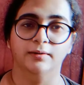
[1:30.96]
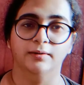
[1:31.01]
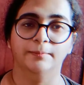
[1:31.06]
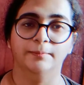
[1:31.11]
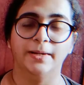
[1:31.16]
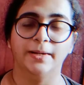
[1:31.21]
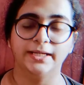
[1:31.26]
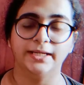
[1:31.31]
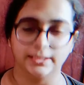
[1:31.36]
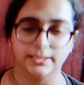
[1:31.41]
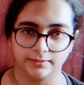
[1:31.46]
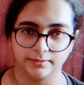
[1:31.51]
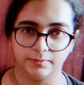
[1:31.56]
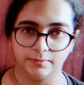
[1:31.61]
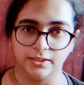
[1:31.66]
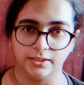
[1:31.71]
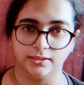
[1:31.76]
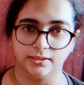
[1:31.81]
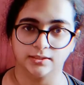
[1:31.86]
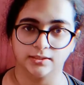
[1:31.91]
my
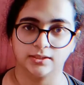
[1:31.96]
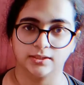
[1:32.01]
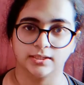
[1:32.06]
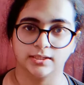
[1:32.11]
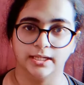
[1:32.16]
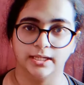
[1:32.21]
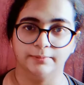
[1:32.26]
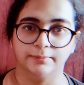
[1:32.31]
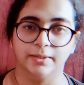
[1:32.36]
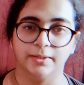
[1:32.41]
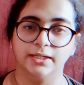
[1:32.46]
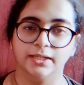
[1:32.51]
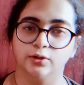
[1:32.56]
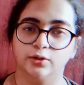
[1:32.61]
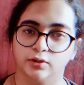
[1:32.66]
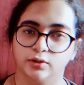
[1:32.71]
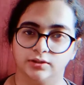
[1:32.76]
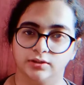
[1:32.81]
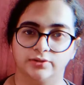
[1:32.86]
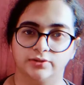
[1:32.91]
experience and my
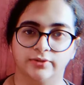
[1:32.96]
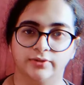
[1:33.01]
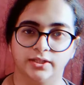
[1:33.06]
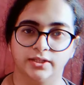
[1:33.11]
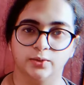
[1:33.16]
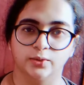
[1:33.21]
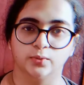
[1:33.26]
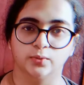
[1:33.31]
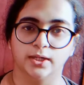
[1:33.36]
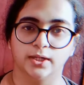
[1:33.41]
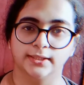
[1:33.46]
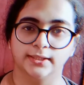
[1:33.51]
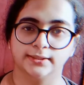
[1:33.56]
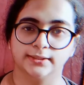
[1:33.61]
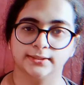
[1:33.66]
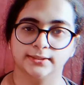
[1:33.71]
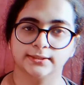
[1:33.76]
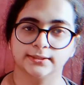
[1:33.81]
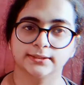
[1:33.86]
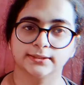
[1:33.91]
knowledge with you
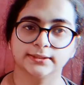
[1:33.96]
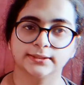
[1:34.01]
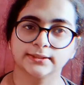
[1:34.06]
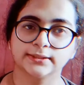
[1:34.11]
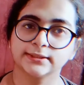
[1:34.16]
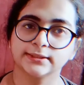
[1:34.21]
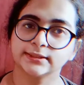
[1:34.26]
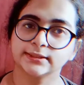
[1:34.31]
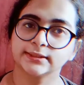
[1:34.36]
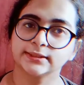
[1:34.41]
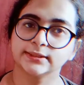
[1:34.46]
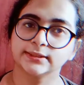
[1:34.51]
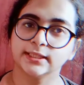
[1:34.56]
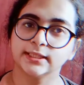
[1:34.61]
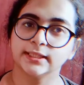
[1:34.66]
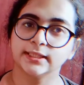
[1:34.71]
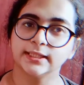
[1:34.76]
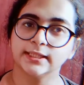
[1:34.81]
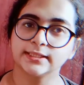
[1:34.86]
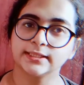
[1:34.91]
guys.
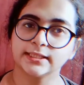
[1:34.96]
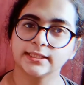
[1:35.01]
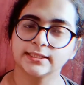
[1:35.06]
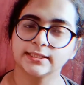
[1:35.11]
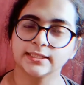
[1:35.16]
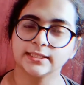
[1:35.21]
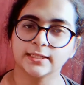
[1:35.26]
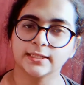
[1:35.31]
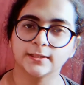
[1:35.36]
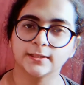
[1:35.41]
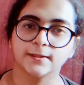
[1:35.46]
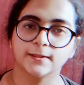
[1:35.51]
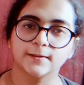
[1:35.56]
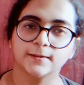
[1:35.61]
Let's get started.